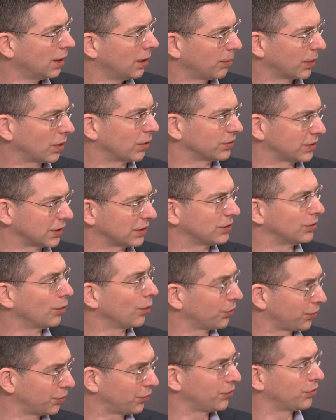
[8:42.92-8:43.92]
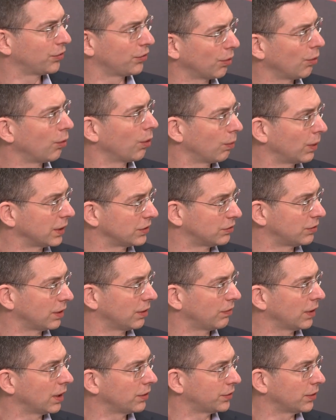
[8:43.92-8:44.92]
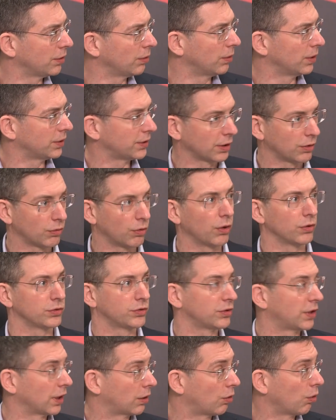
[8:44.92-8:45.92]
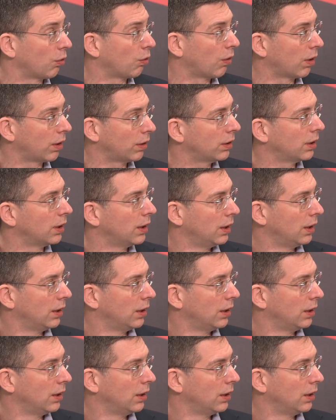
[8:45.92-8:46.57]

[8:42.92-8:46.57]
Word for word: because it's not always trivial to do it across the core,